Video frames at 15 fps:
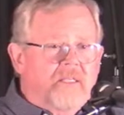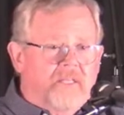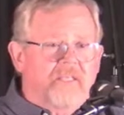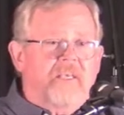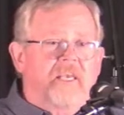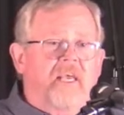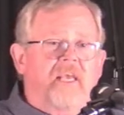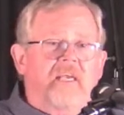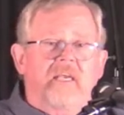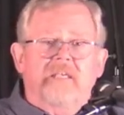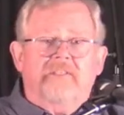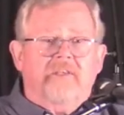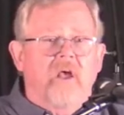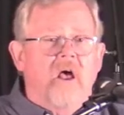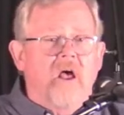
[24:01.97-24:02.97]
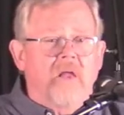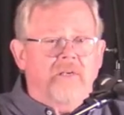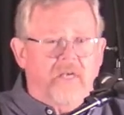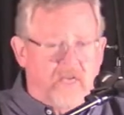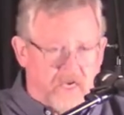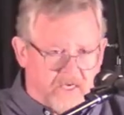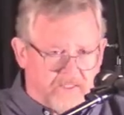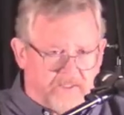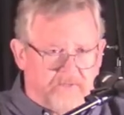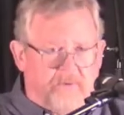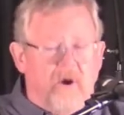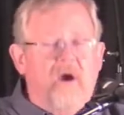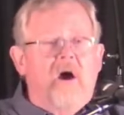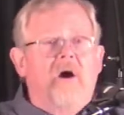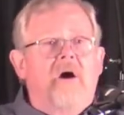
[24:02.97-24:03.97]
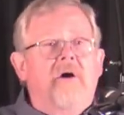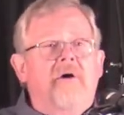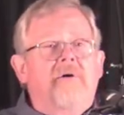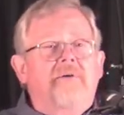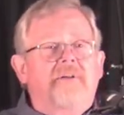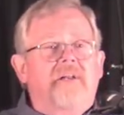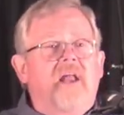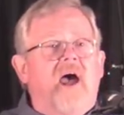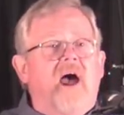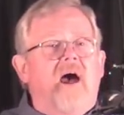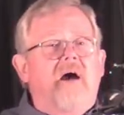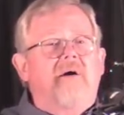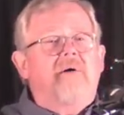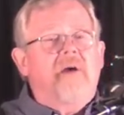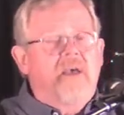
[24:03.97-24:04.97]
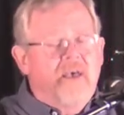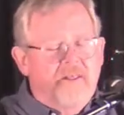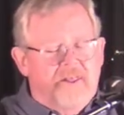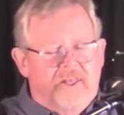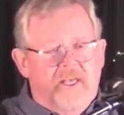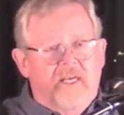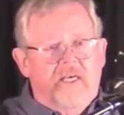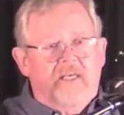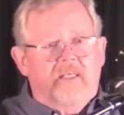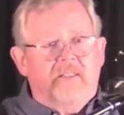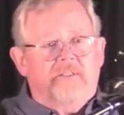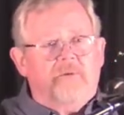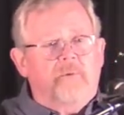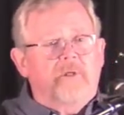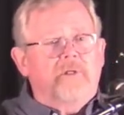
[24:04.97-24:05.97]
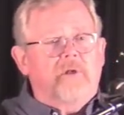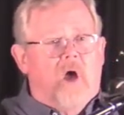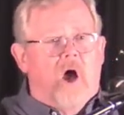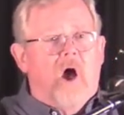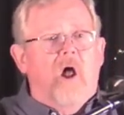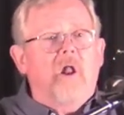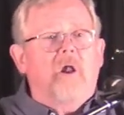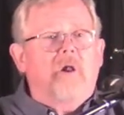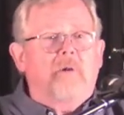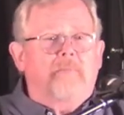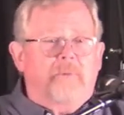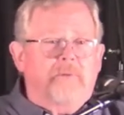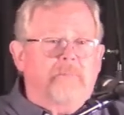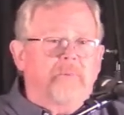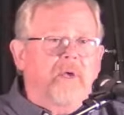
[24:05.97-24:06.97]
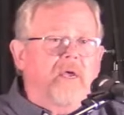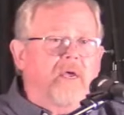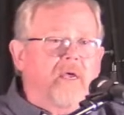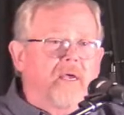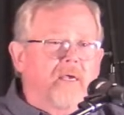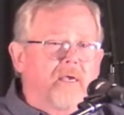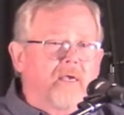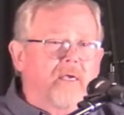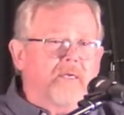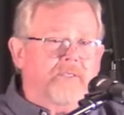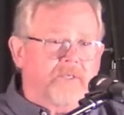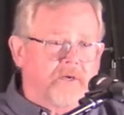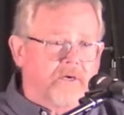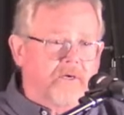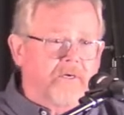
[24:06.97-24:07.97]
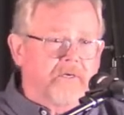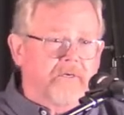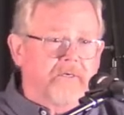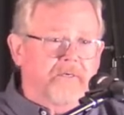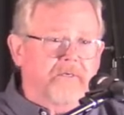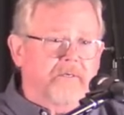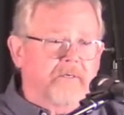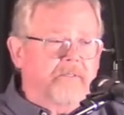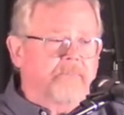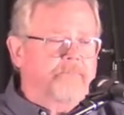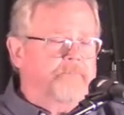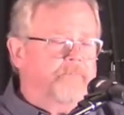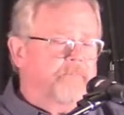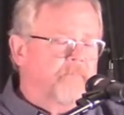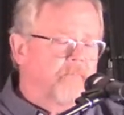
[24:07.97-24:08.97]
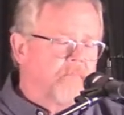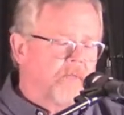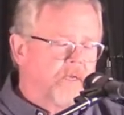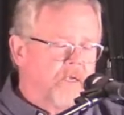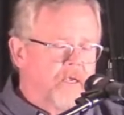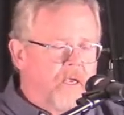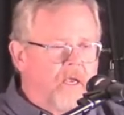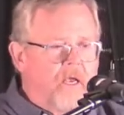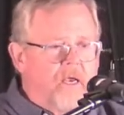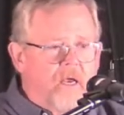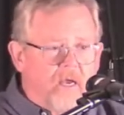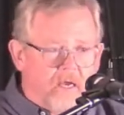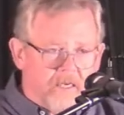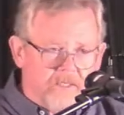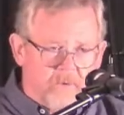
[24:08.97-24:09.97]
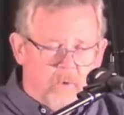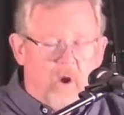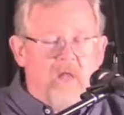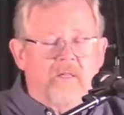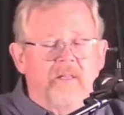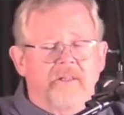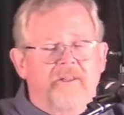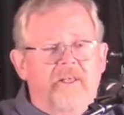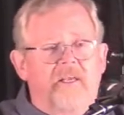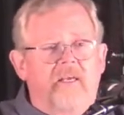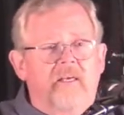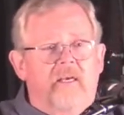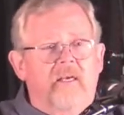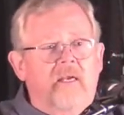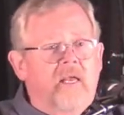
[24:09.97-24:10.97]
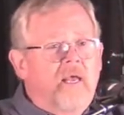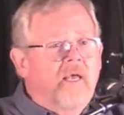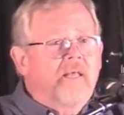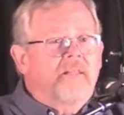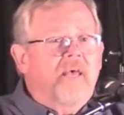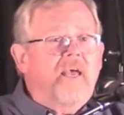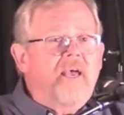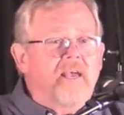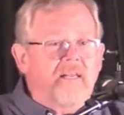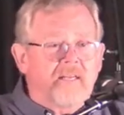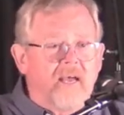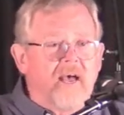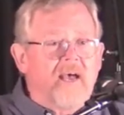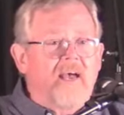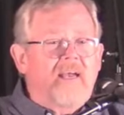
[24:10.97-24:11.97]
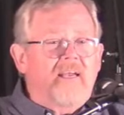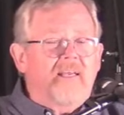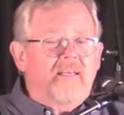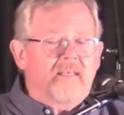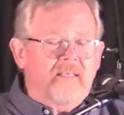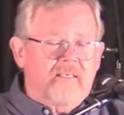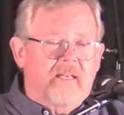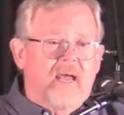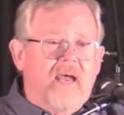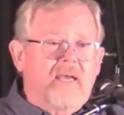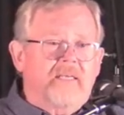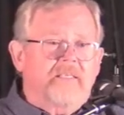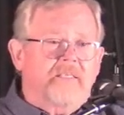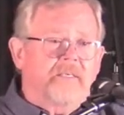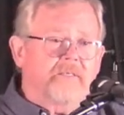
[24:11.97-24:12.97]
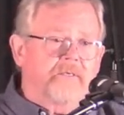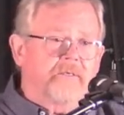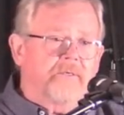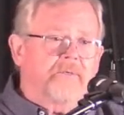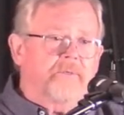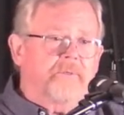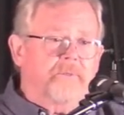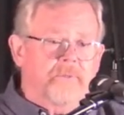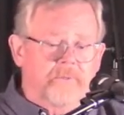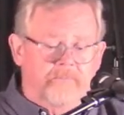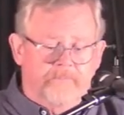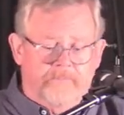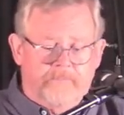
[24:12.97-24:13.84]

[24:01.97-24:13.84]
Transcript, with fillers: The king is on his throne now, things will all be better. It's one thing that I'd like to do